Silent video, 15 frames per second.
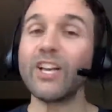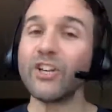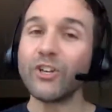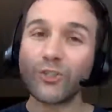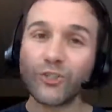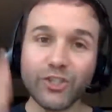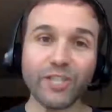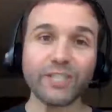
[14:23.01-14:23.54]

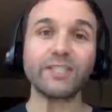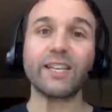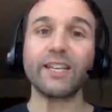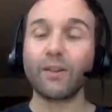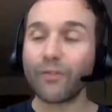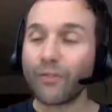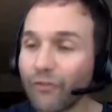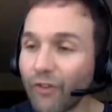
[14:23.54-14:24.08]
You're just
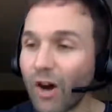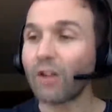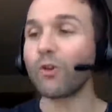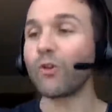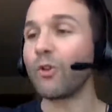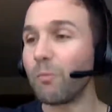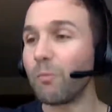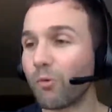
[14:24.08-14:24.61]
going to follow
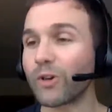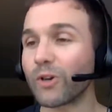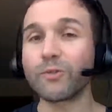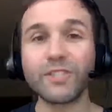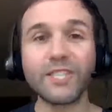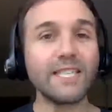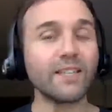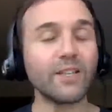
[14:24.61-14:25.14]
the morning
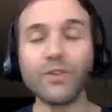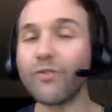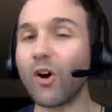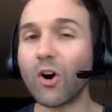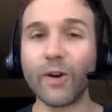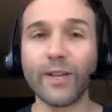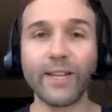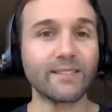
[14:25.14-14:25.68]
routine that you've
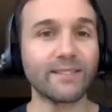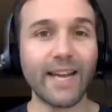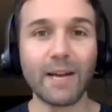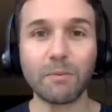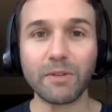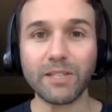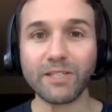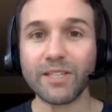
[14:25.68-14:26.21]
already
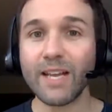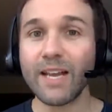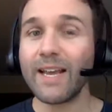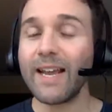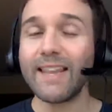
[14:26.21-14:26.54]
established.